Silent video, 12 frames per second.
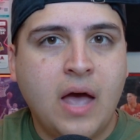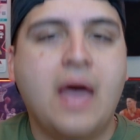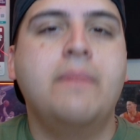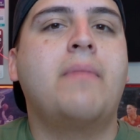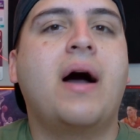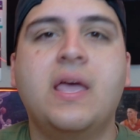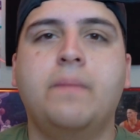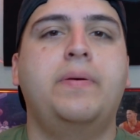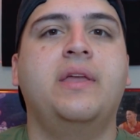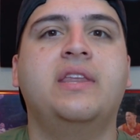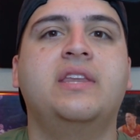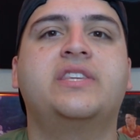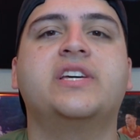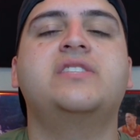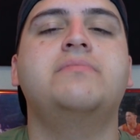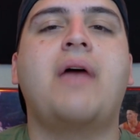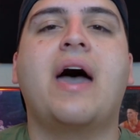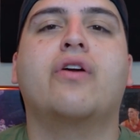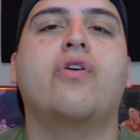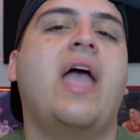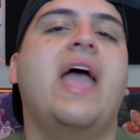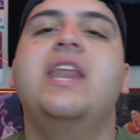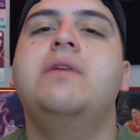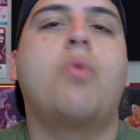And my opinion doesn't matter
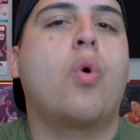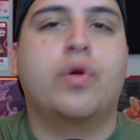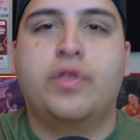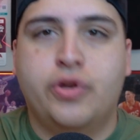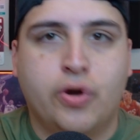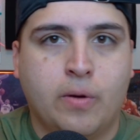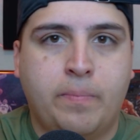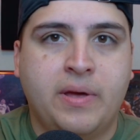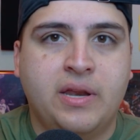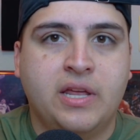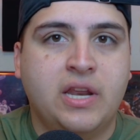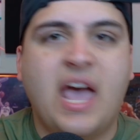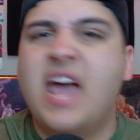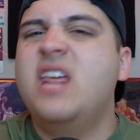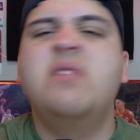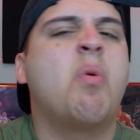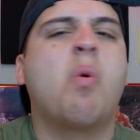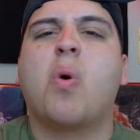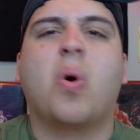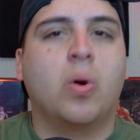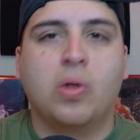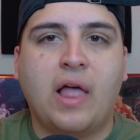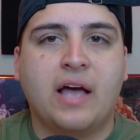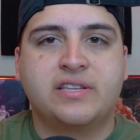any more than your opinion, any more or
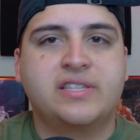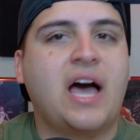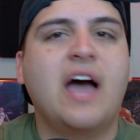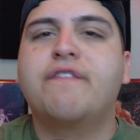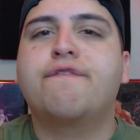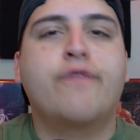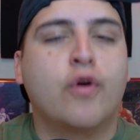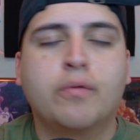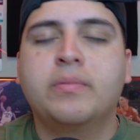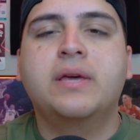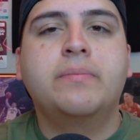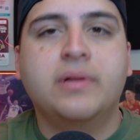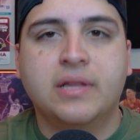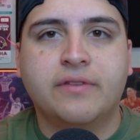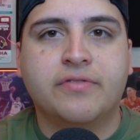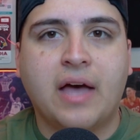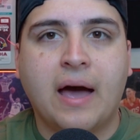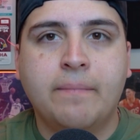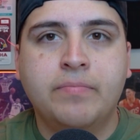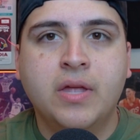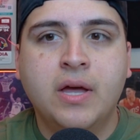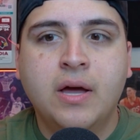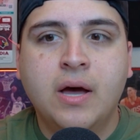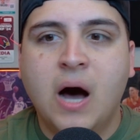less. I firmly believe that.
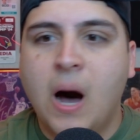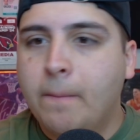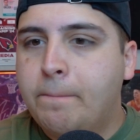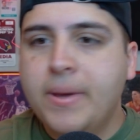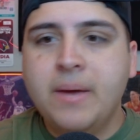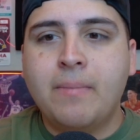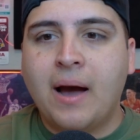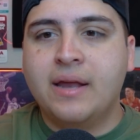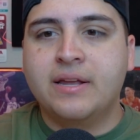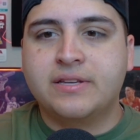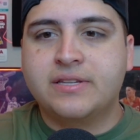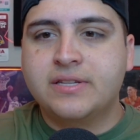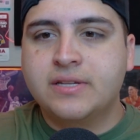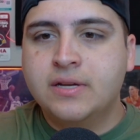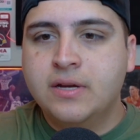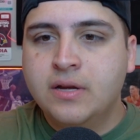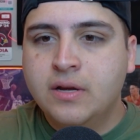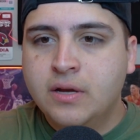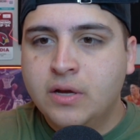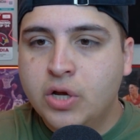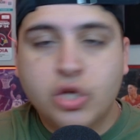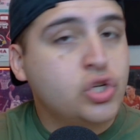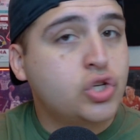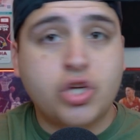A B- is
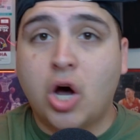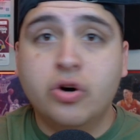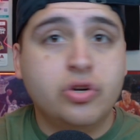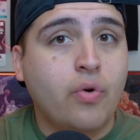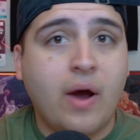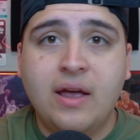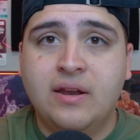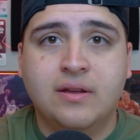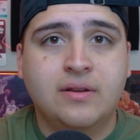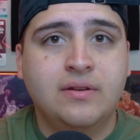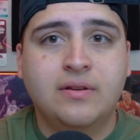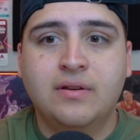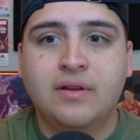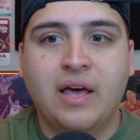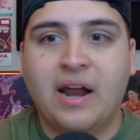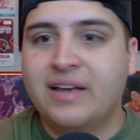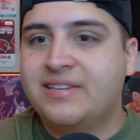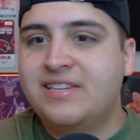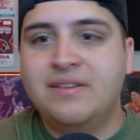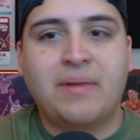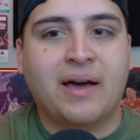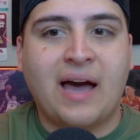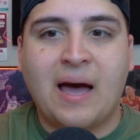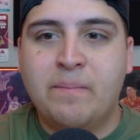a solid grade. And I see
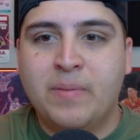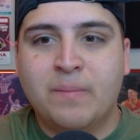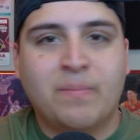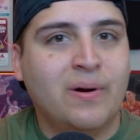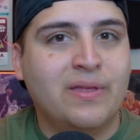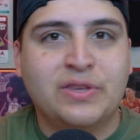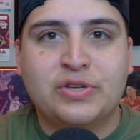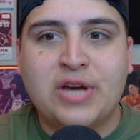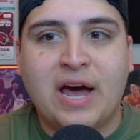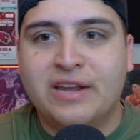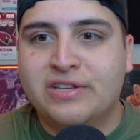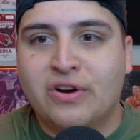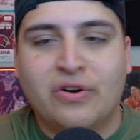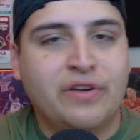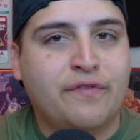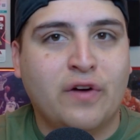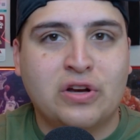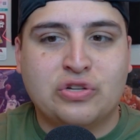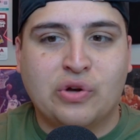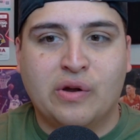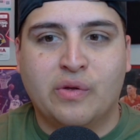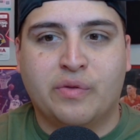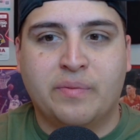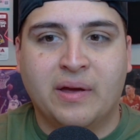my guy Big Bird in the chat. He's already
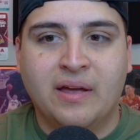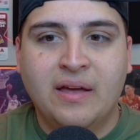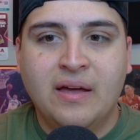frustrated with me.